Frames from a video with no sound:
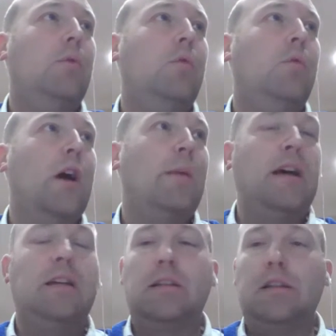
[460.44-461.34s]
where
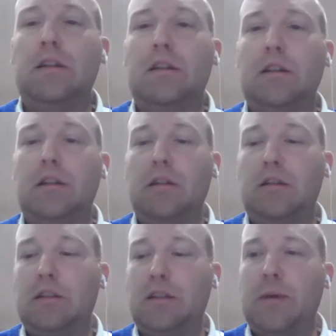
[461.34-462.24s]
best to
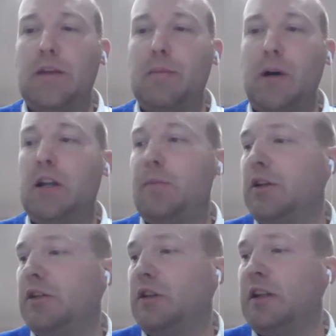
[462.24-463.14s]
spend the money,
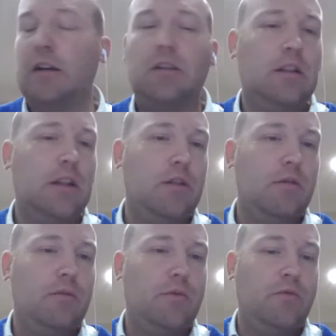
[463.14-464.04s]
because undoubtedly
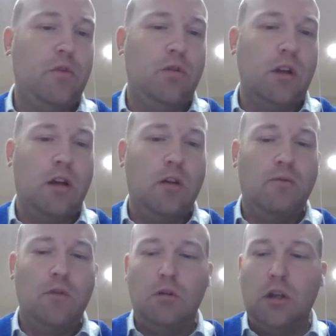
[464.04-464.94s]
the
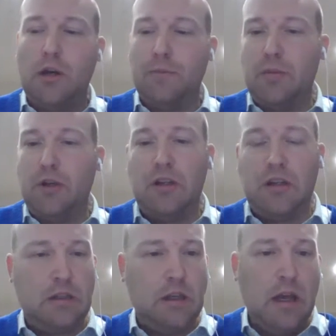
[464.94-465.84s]
rural
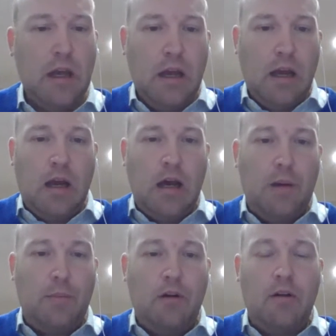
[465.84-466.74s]
communities
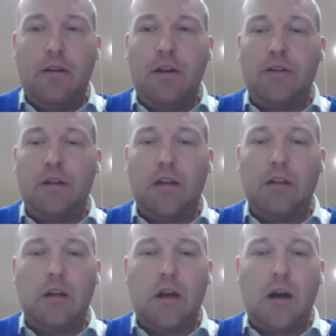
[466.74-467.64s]
are areas that
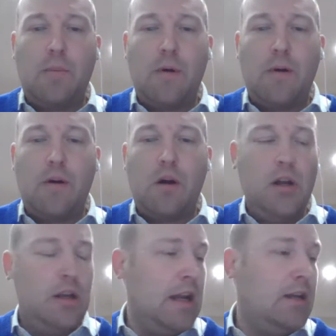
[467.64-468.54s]

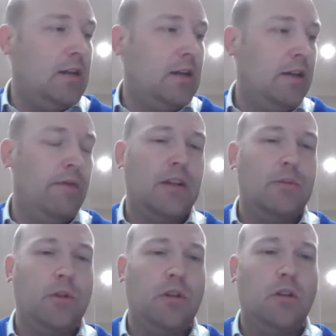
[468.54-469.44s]
need
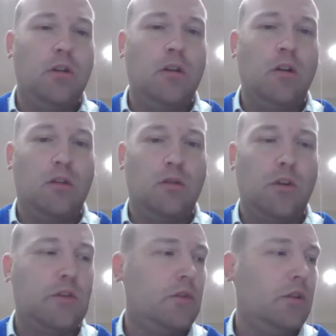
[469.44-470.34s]
investment
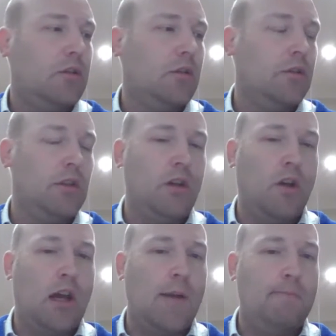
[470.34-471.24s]
across the UK.